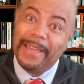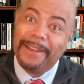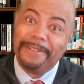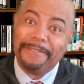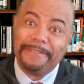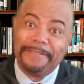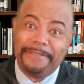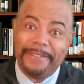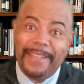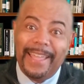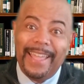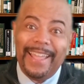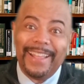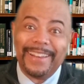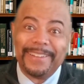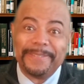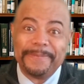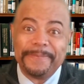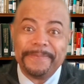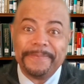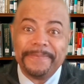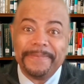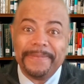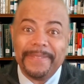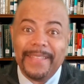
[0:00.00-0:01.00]
As a matter of
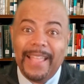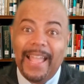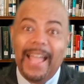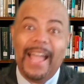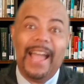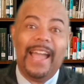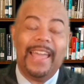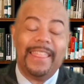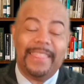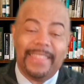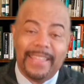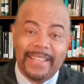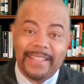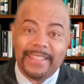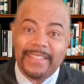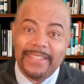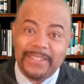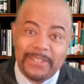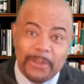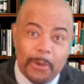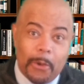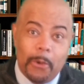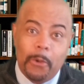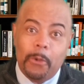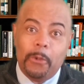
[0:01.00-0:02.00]
fact, I
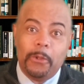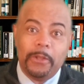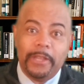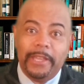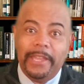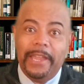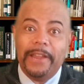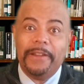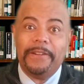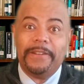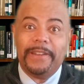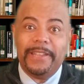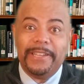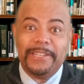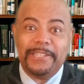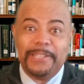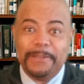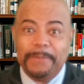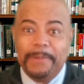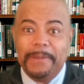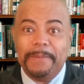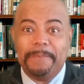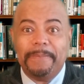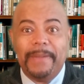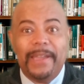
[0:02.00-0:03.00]
think this whole year
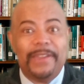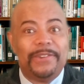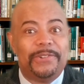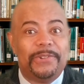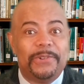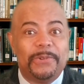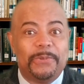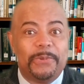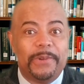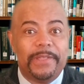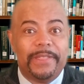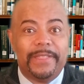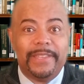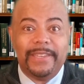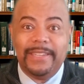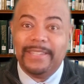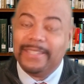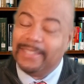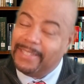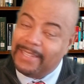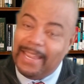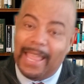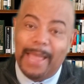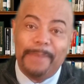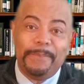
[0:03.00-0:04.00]
needs to be measured with
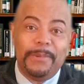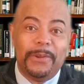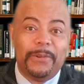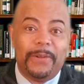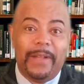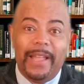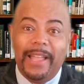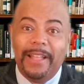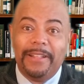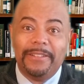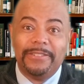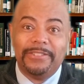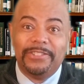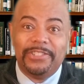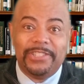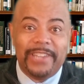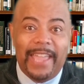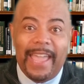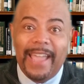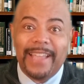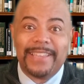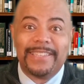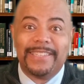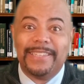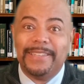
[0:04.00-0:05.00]
the Samuel L.
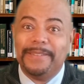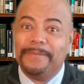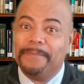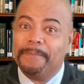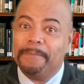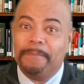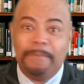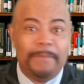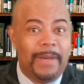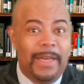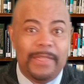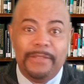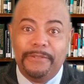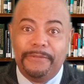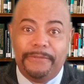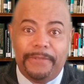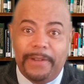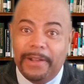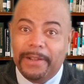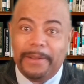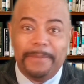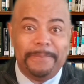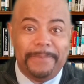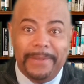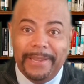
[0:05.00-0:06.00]
Jackson
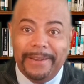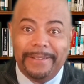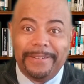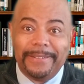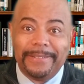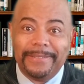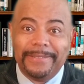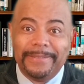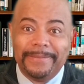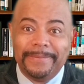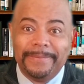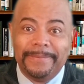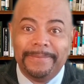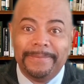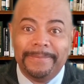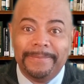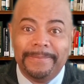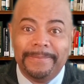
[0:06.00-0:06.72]
motherfucker meter.